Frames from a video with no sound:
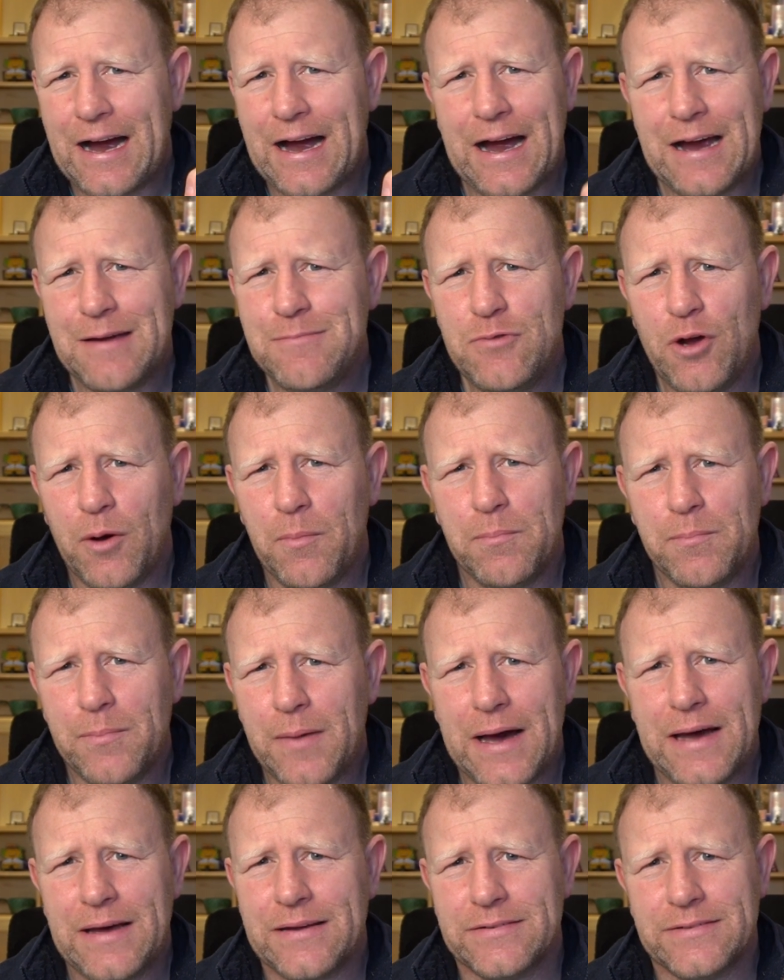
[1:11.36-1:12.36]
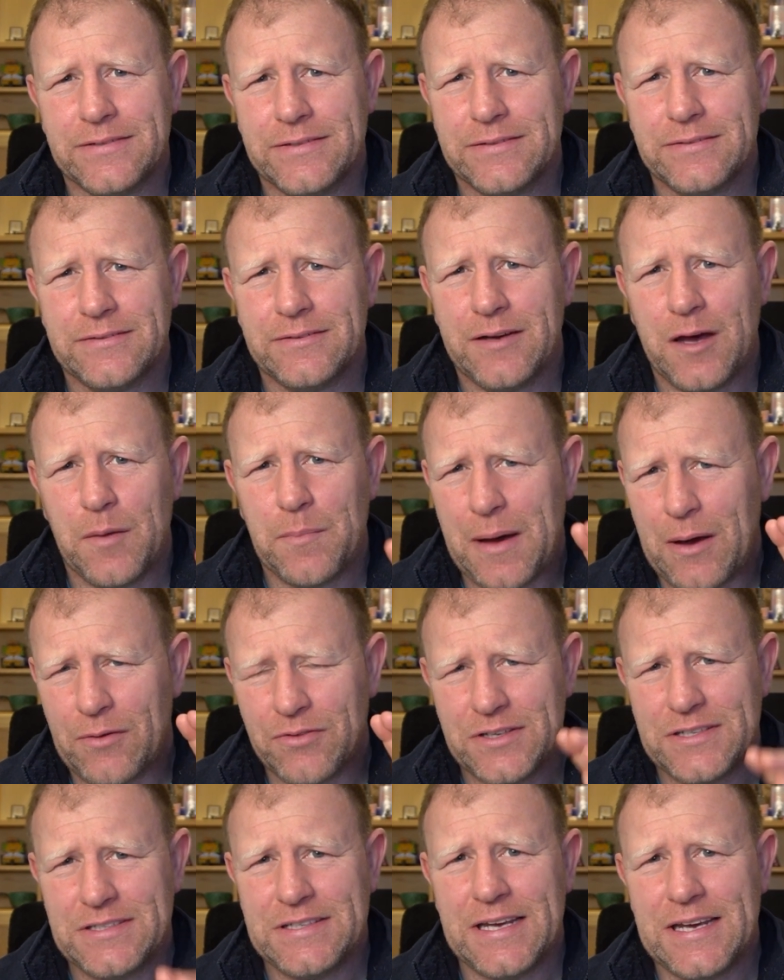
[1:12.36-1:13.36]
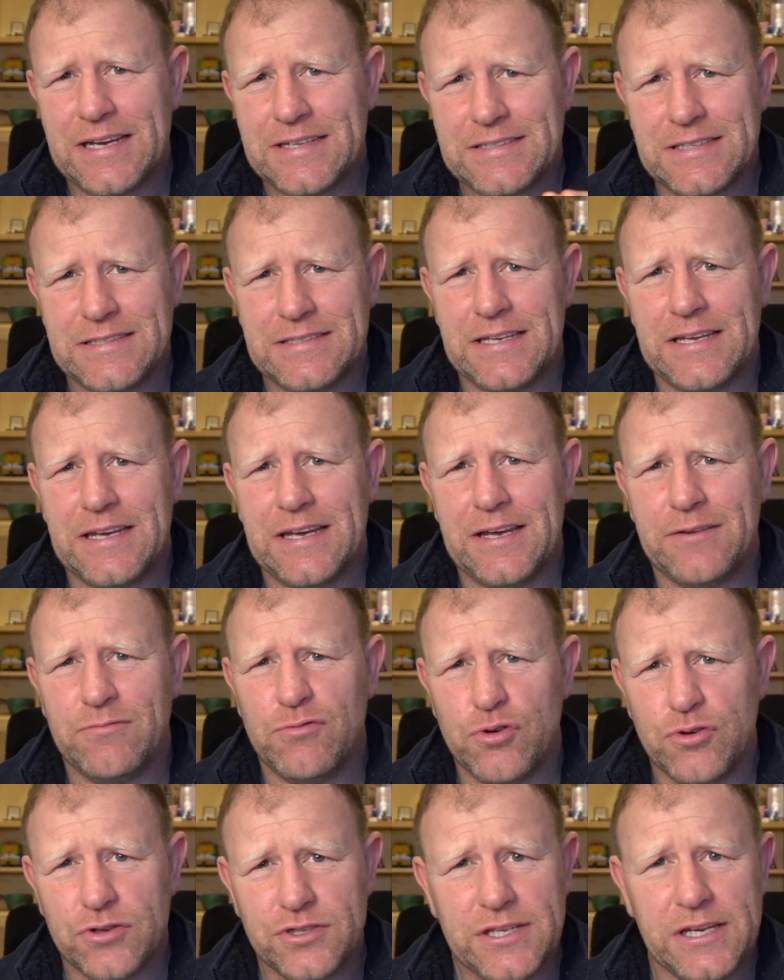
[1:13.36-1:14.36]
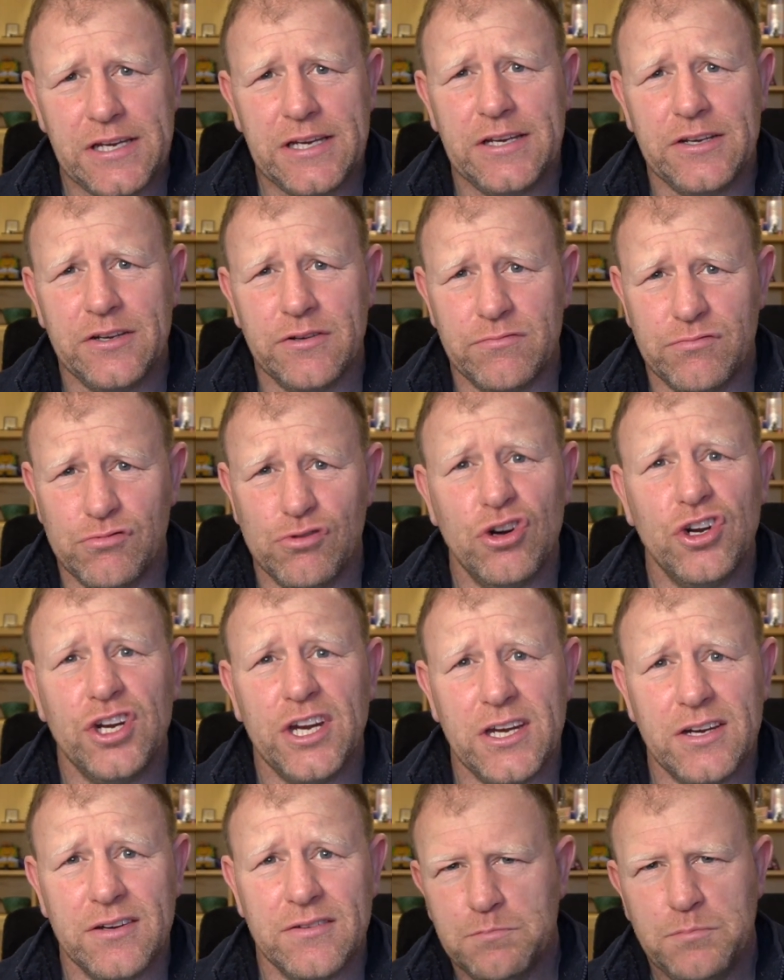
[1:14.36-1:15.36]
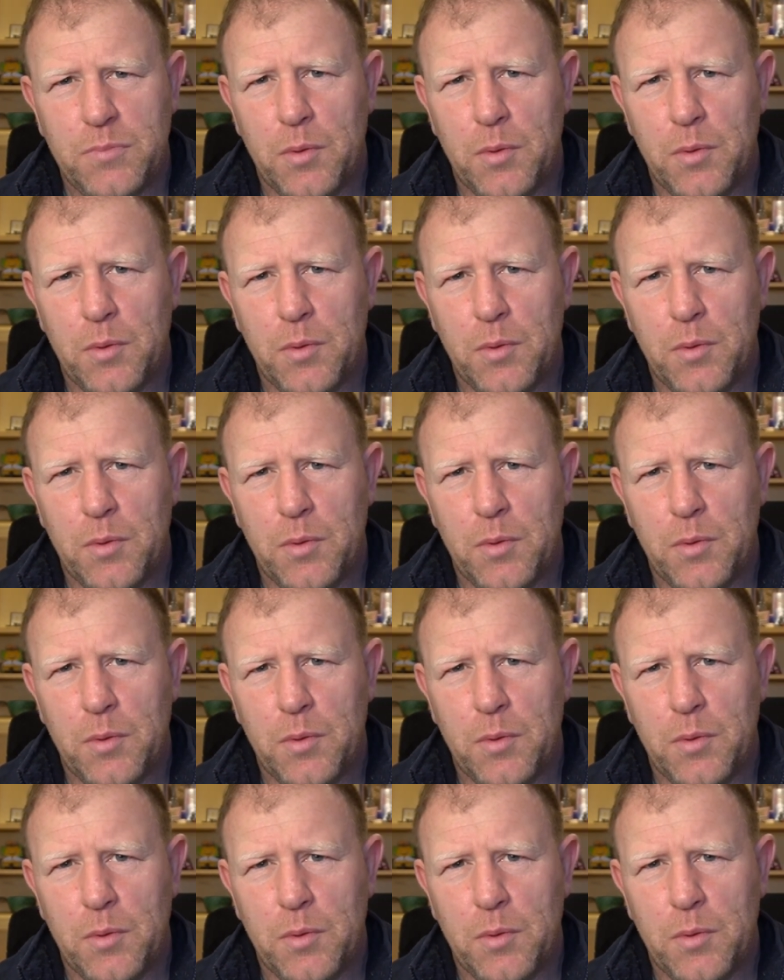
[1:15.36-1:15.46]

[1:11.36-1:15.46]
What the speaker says: I'm not mad about the day-to-day routine of running.